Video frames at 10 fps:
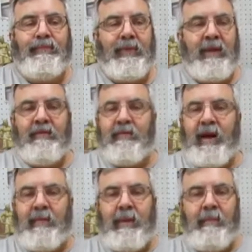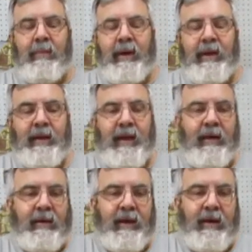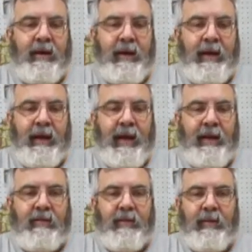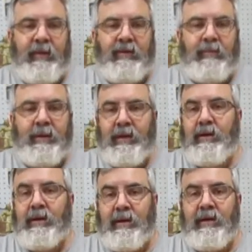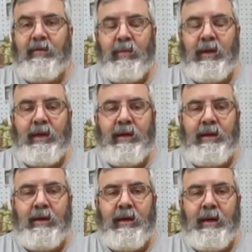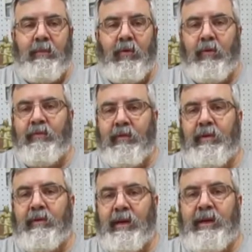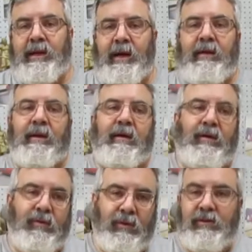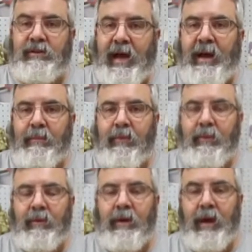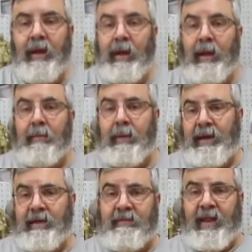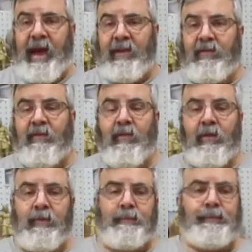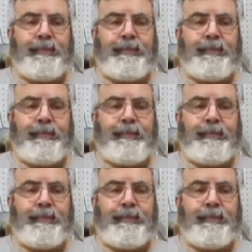infect my buddy down there in that. So we should be good this week. Hopefully we'll get down there and do the job we were made the flask for,